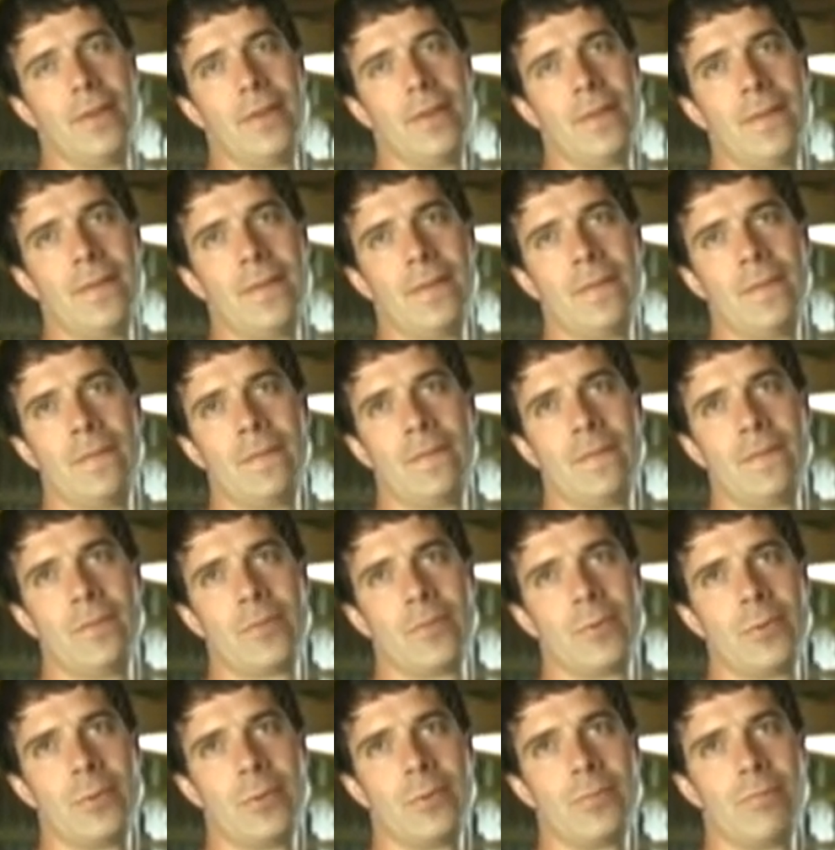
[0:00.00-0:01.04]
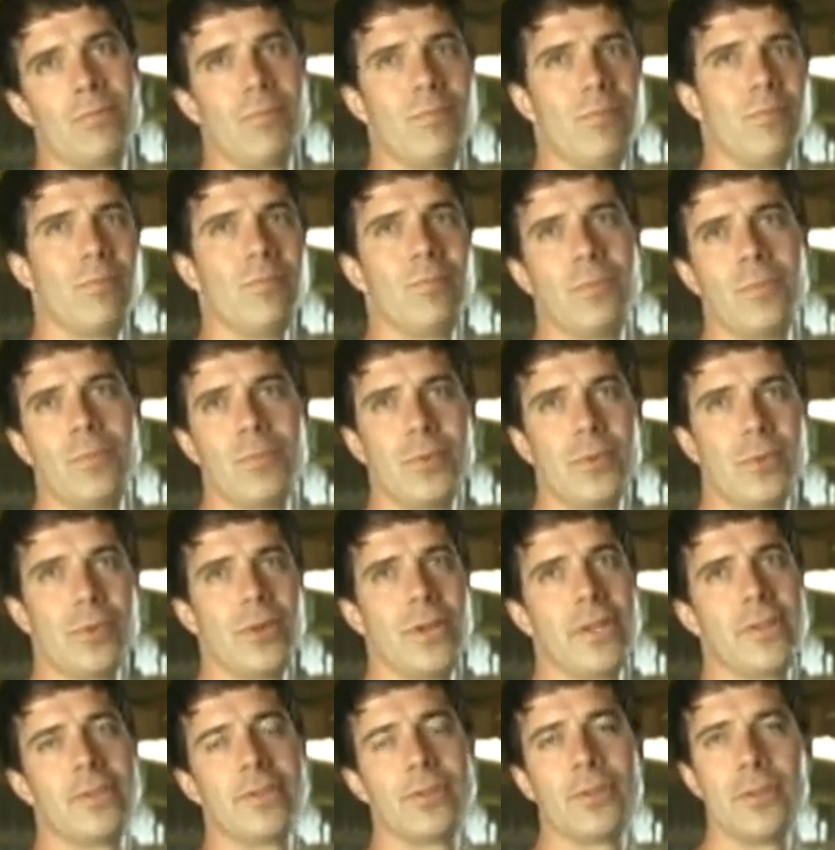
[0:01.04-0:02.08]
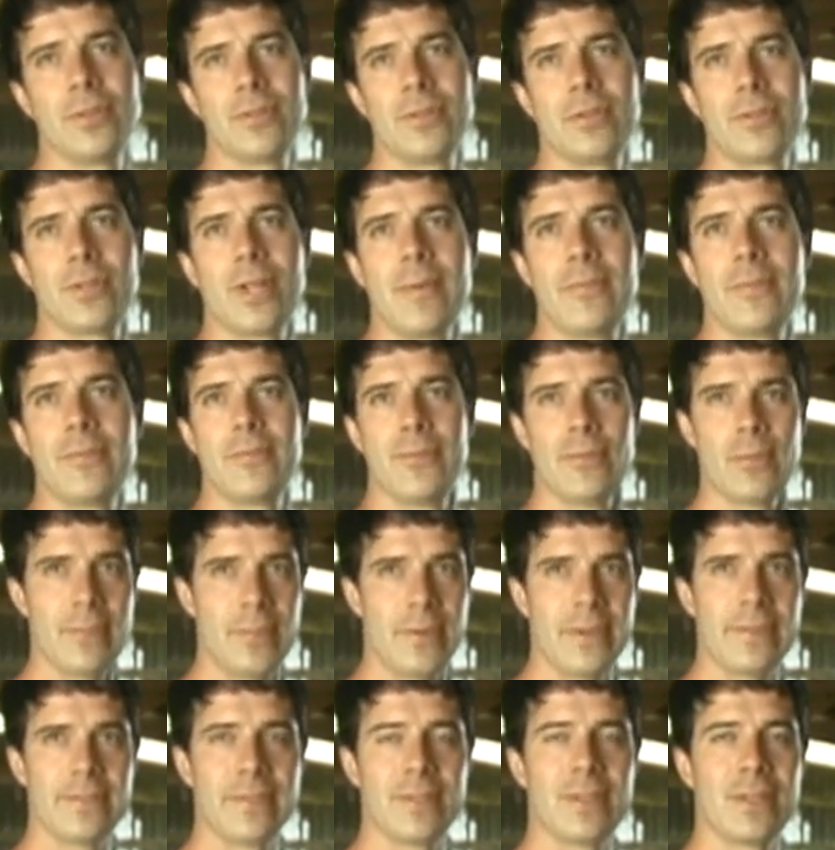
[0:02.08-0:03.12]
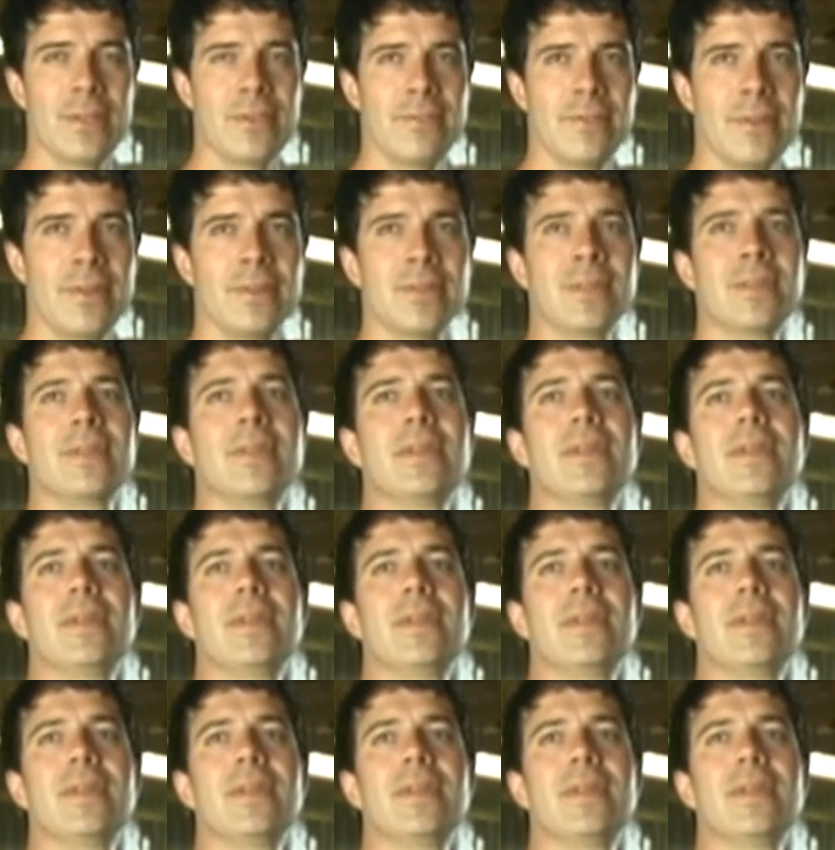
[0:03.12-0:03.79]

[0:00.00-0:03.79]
and so it creates a good climate for the pigs to live in.